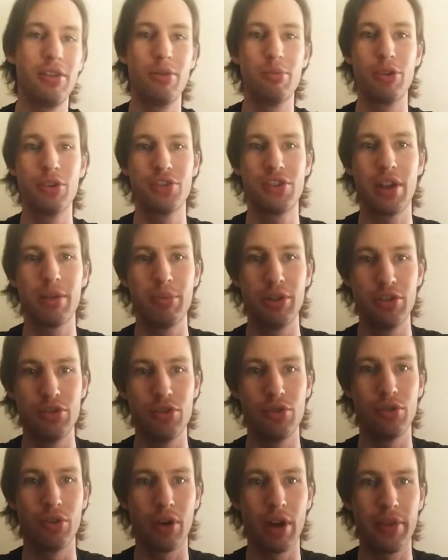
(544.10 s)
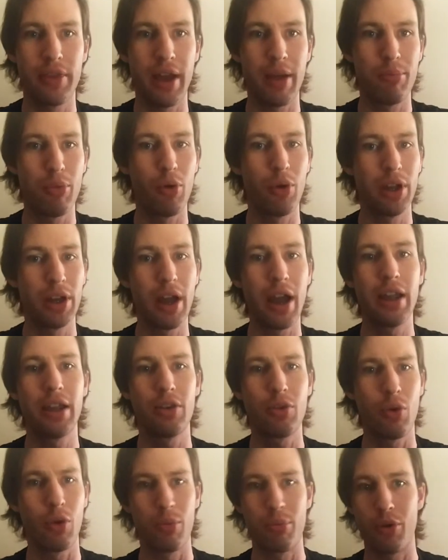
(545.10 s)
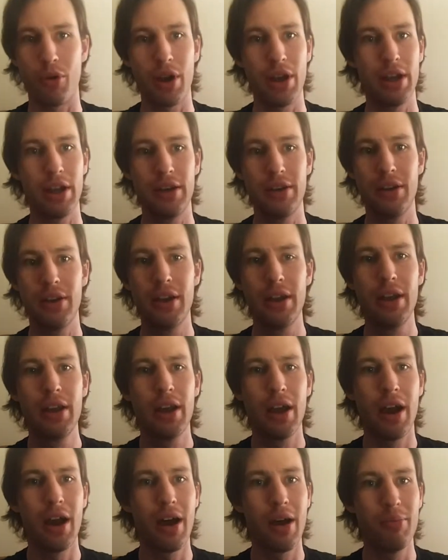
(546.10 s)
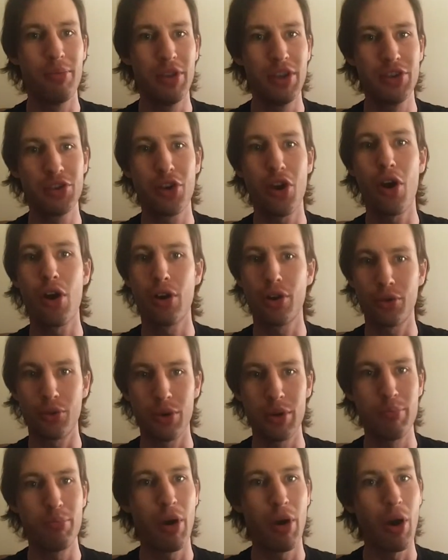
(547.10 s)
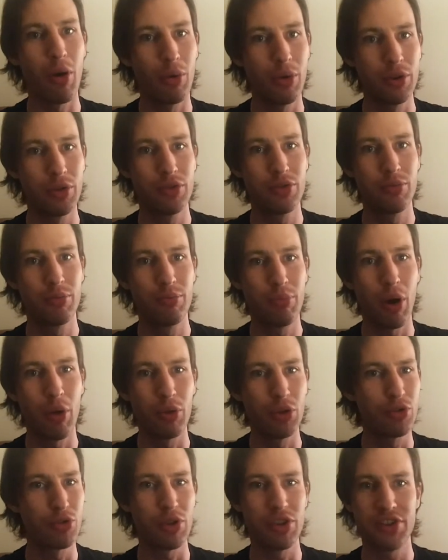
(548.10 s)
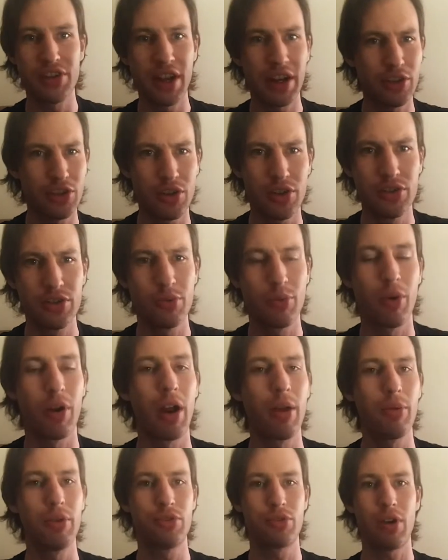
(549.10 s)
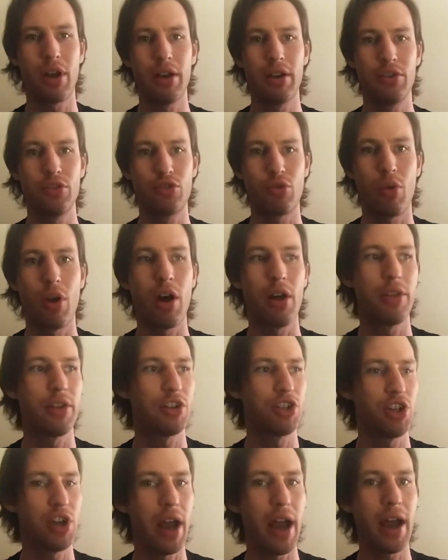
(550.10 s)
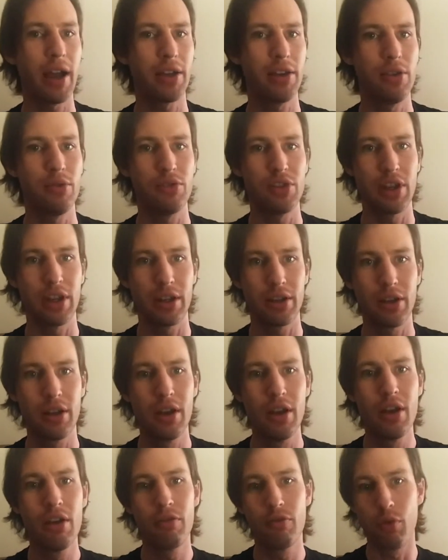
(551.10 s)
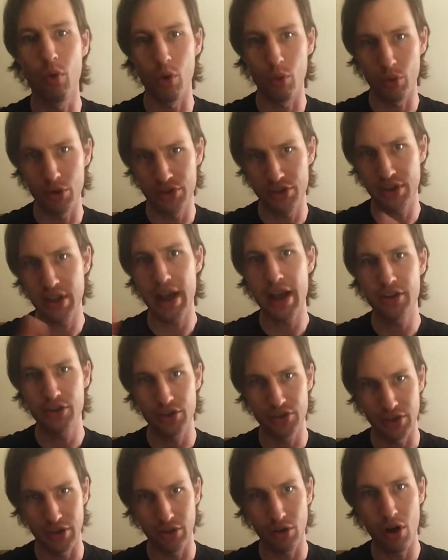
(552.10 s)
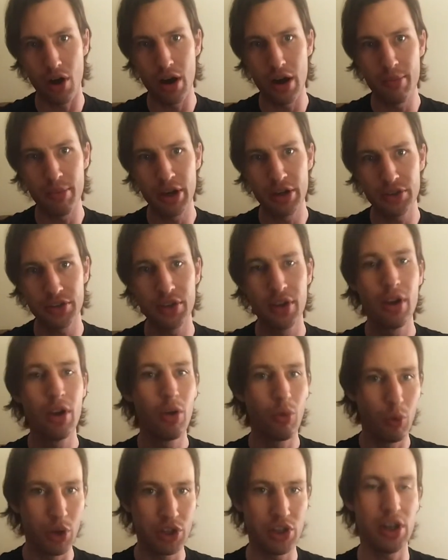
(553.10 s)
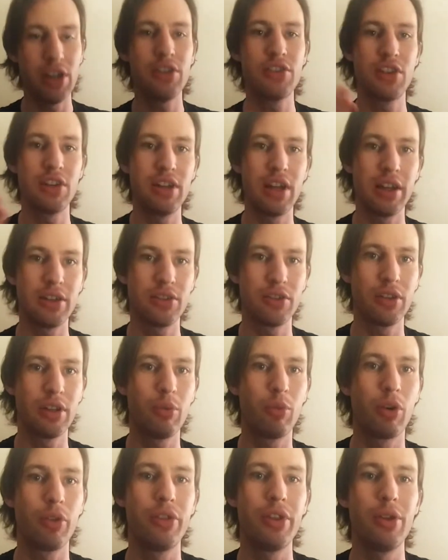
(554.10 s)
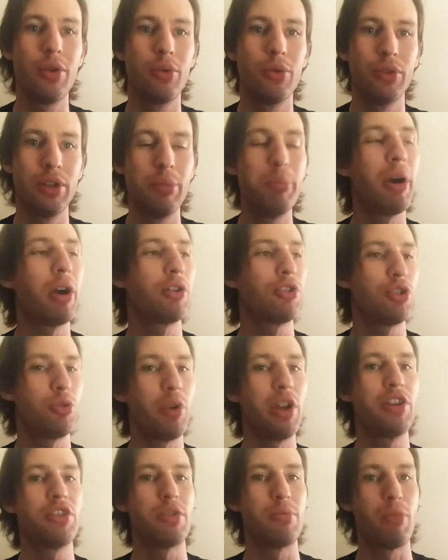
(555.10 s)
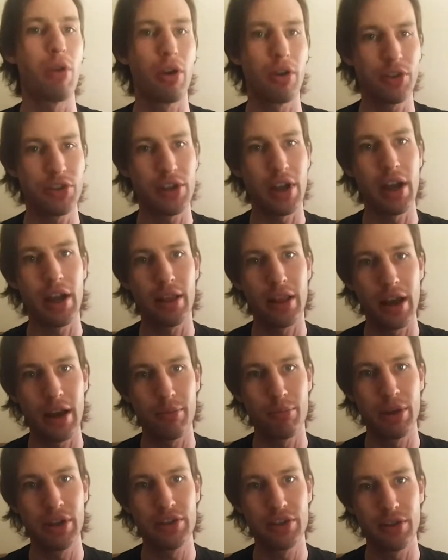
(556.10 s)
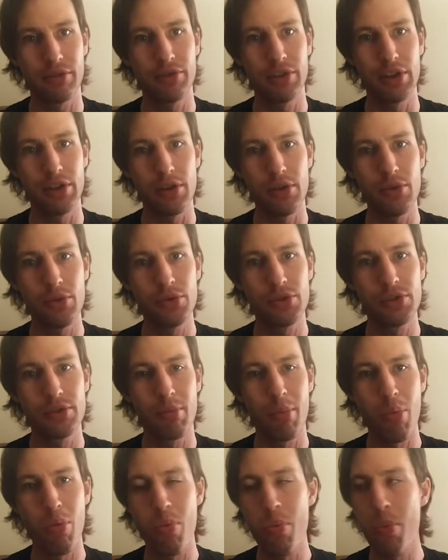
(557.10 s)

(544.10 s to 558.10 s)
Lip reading: Hubert Selby Jr. at that point. I incorporated these concrete poetry sections where I would try to draw the shack using forward slashes and commas, which incidentally were the only punctuation marks I allowed myself to use.